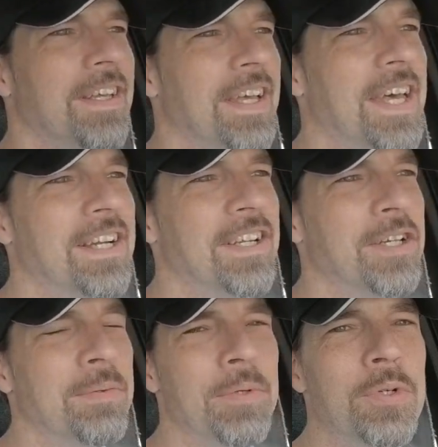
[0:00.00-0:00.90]
I don't know,
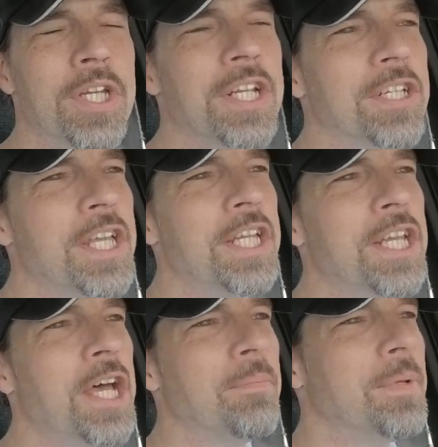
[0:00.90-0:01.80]
but we'll get her cleaned
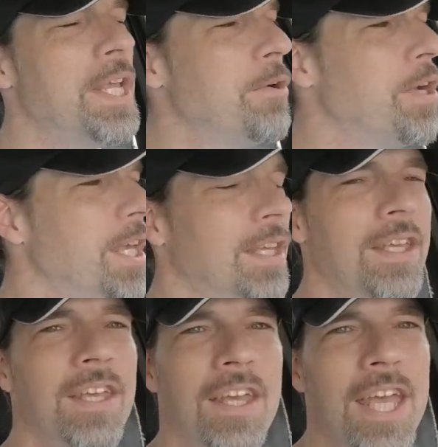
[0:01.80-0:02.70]
up. But anyway,
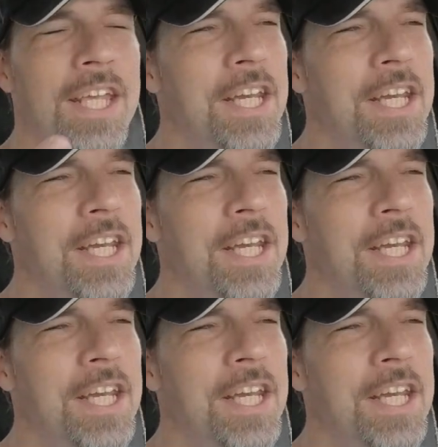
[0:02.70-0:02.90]
hang in